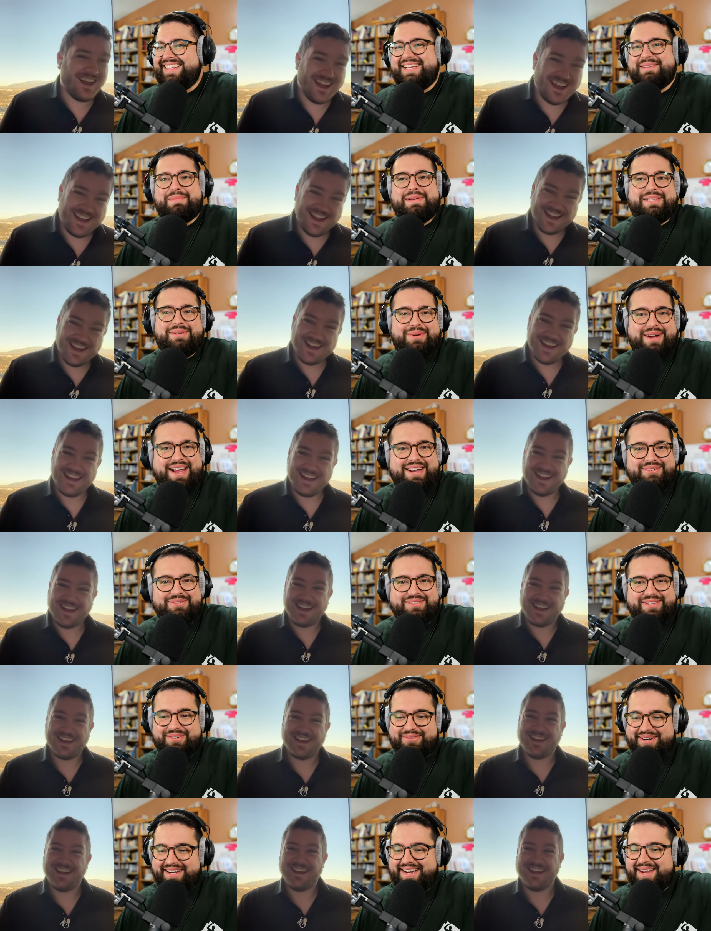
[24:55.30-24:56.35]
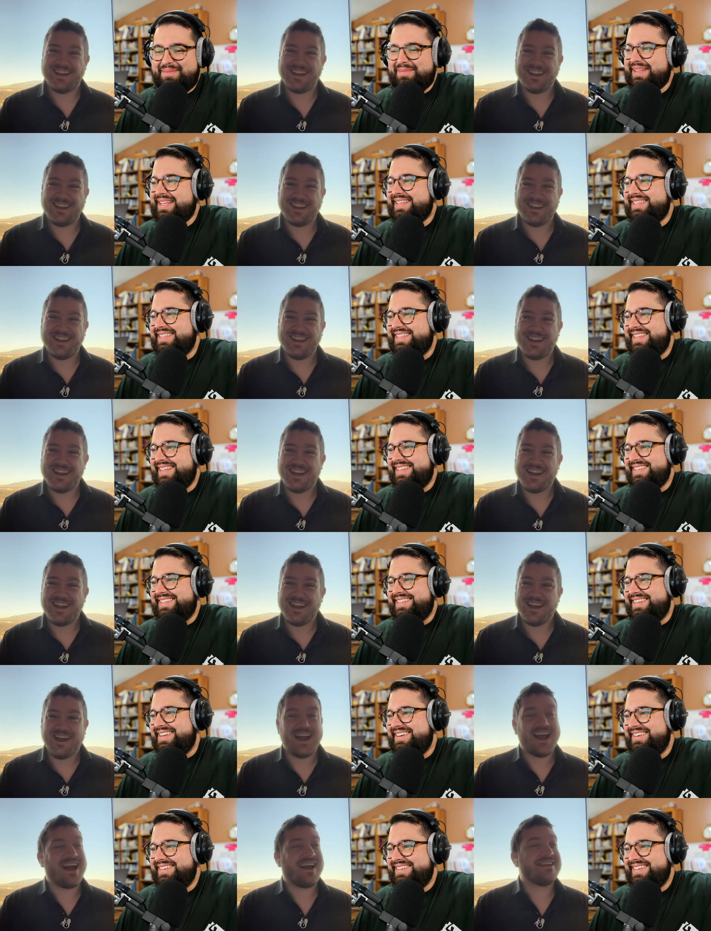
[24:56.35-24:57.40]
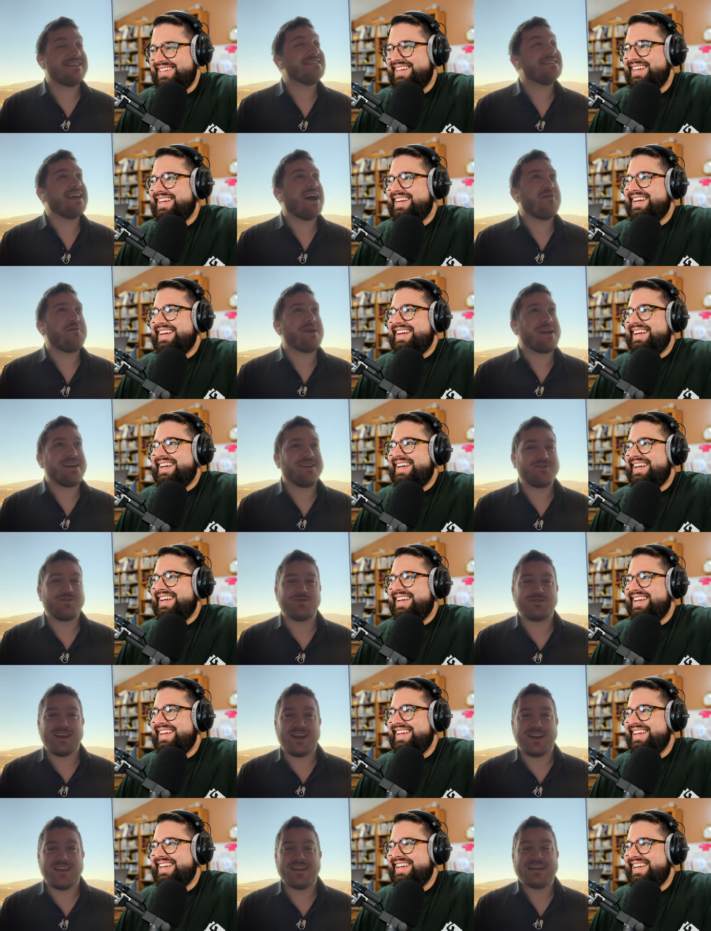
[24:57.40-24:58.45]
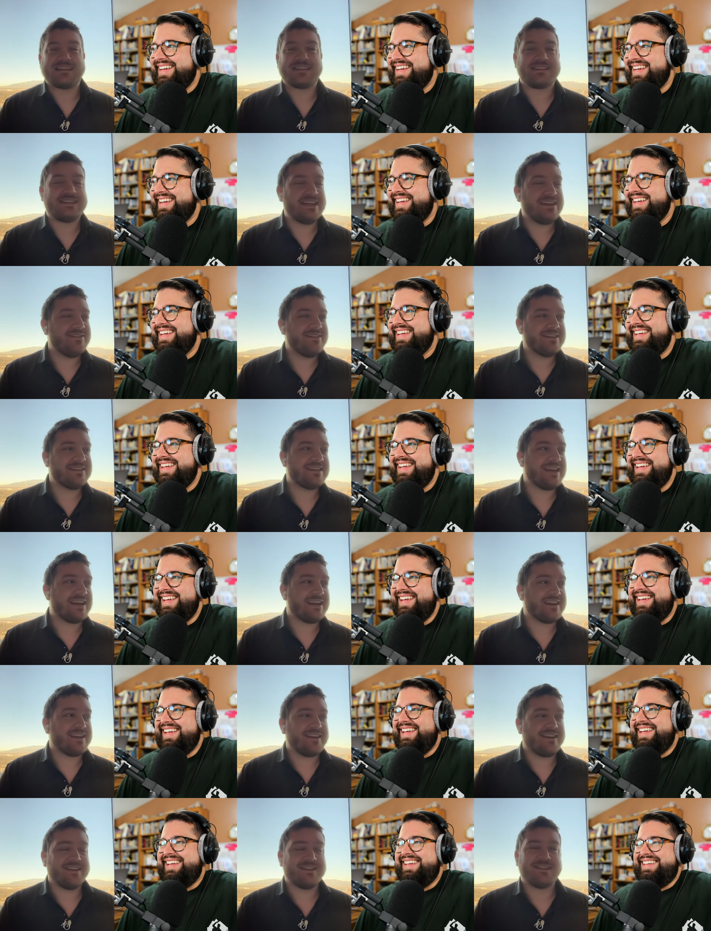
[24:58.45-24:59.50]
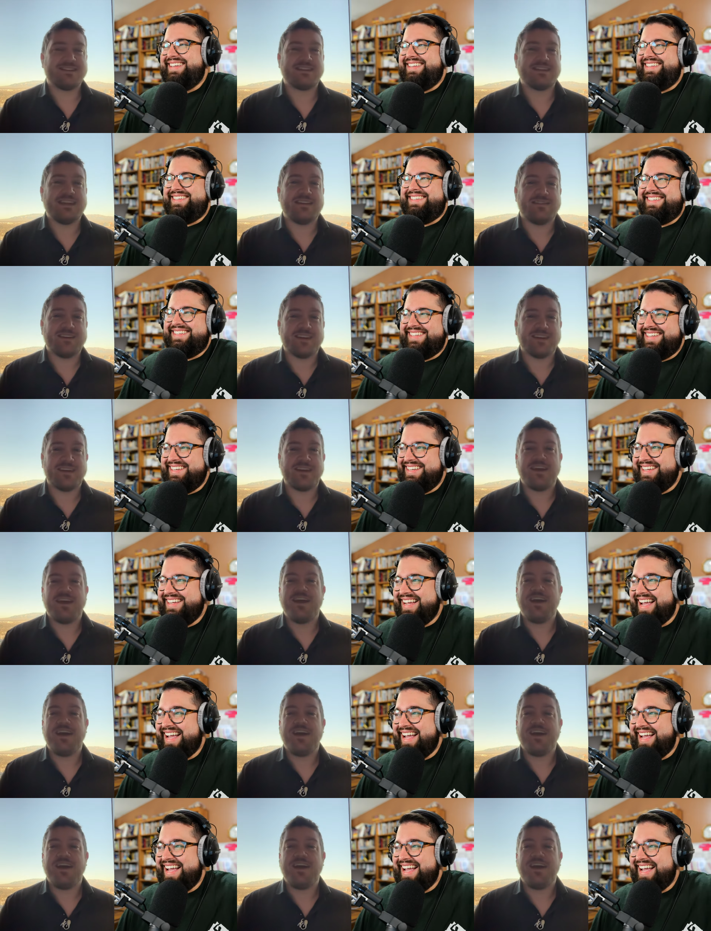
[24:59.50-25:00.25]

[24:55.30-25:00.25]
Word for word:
Speaker 1: that's basically what Andrew said, right? I mean, that's, that's
Speaker 2: no. This is not what Andrew said. That Stephen said it. Stephen.